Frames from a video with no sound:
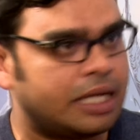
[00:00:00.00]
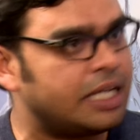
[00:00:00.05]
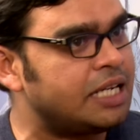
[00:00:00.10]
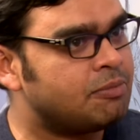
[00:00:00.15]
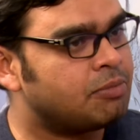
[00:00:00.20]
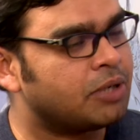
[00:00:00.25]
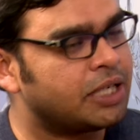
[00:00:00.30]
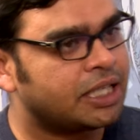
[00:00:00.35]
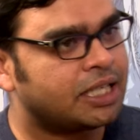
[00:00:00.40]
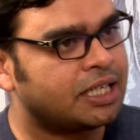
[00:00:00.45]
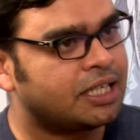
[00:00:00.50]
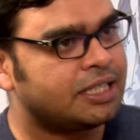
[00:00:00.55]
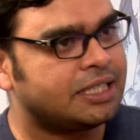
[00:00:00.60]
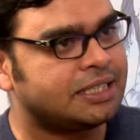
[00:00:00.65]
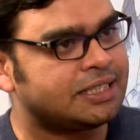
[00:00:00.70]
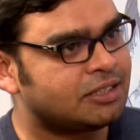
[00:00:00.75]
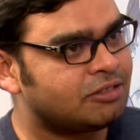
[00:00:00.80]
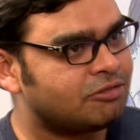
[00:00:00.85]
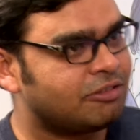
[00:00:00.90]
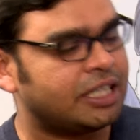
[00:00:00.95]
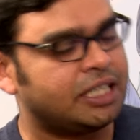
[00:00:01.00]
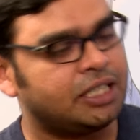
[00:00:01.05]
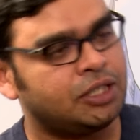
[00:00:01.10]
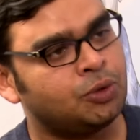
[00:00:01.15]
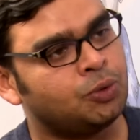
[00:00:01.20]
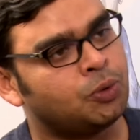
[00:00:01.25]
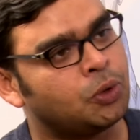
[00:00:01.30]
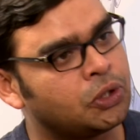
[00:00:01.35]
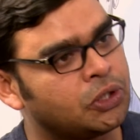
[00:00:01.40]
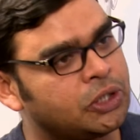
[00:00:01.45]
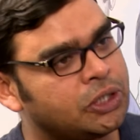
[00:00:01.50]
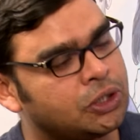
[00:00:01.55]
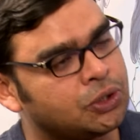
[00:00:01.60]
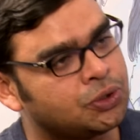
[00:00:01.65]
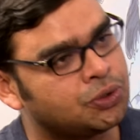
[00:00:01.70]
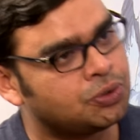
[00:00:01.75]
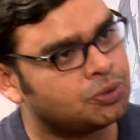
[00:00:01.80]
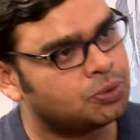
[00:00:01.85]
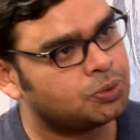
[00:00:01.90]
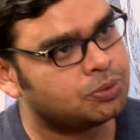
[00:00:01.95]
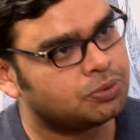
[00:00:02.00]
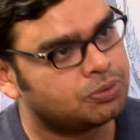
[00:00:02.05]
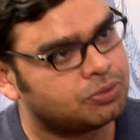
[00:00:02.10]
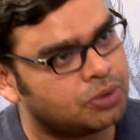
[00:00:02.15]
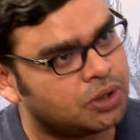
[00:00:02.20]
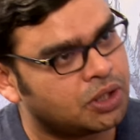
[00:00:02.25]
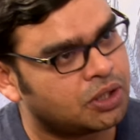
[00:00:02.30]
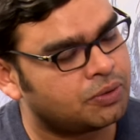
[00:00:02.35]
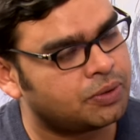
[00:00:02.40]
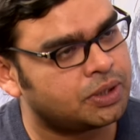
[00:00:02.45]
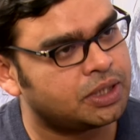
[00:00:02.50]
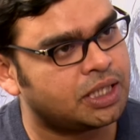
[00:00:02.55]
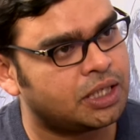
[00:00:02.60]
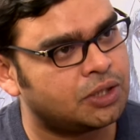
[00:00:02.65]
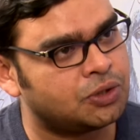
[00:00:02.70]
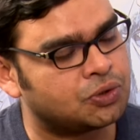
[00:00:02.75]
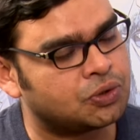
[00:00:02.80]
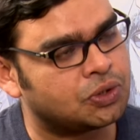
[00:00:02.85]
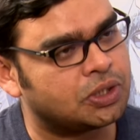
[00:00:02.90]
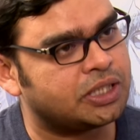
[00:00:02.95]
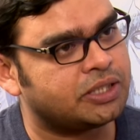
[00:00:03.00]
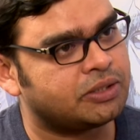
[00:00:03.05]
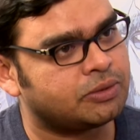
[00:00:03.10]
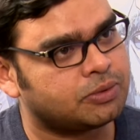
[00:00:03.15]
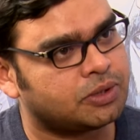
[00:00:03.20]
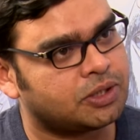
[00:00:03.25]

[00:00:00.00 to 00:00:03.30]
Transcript: any particular reason why you wanted to work with Anusuya?